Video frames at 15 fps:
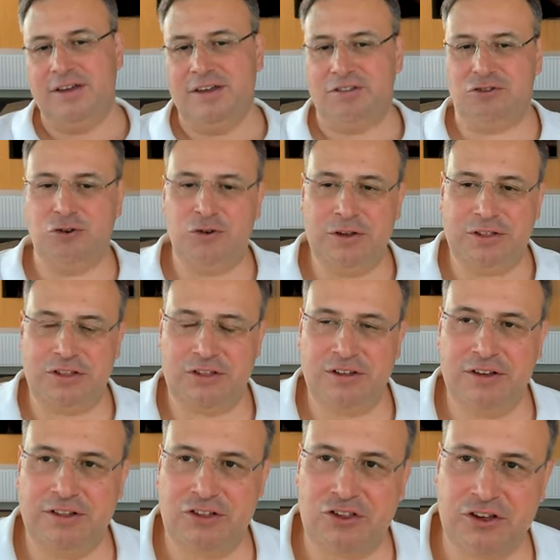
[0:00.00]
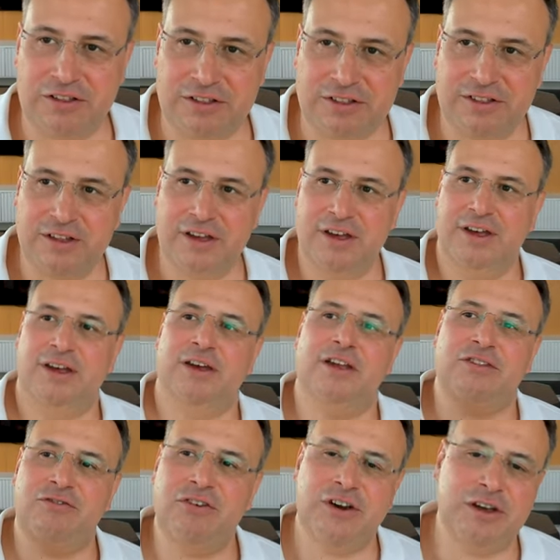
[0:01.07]
So
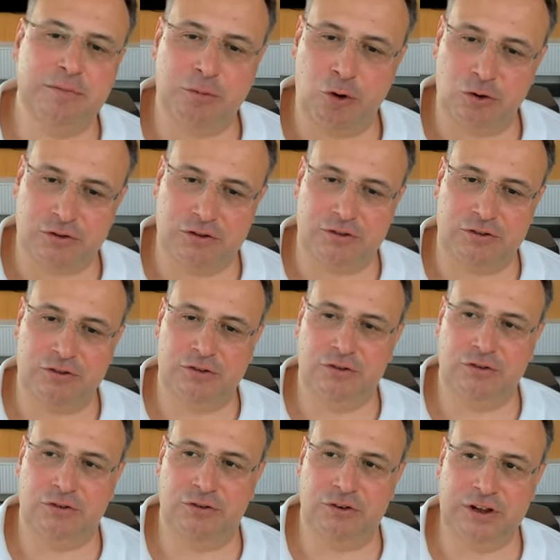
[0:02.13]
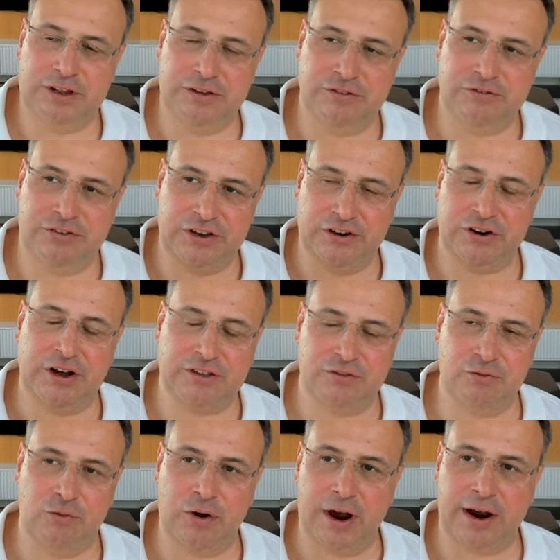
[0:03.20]
it's very important to really figure
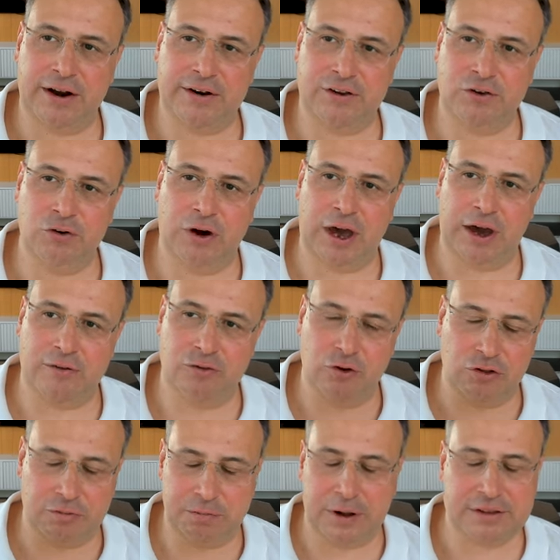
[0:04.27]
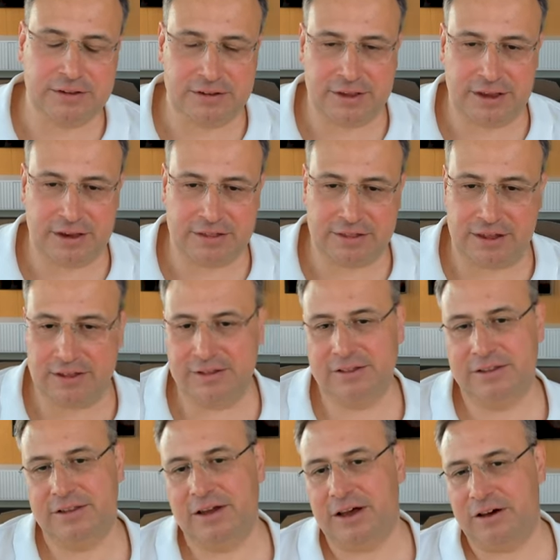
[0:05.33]
out where you have those bottlenecks
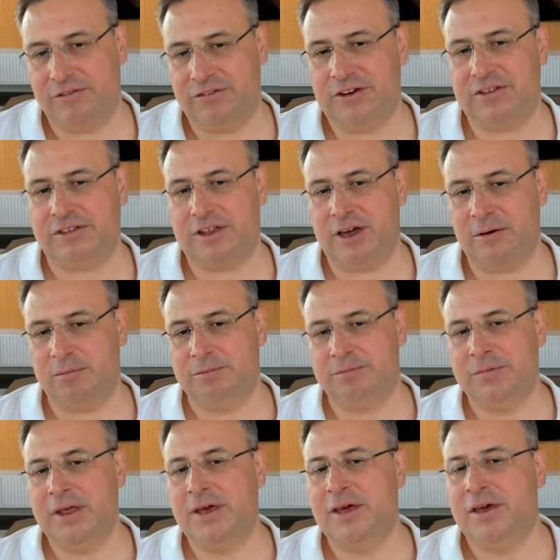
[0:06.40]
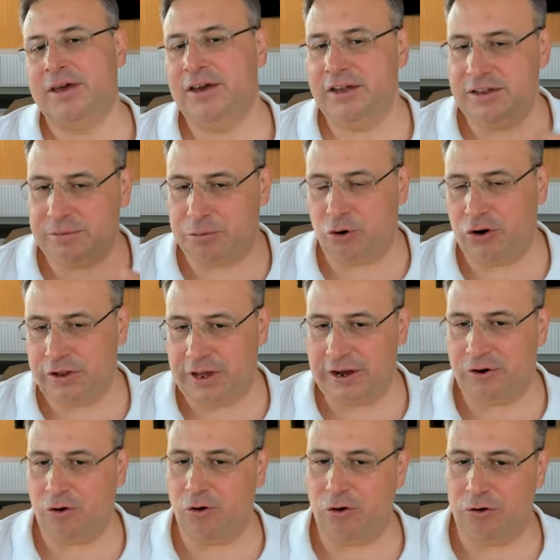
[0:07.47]
and fix them, either product
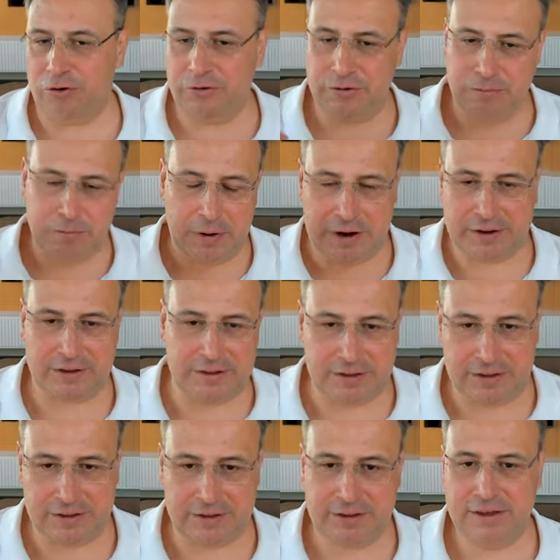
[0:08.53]
or marketing.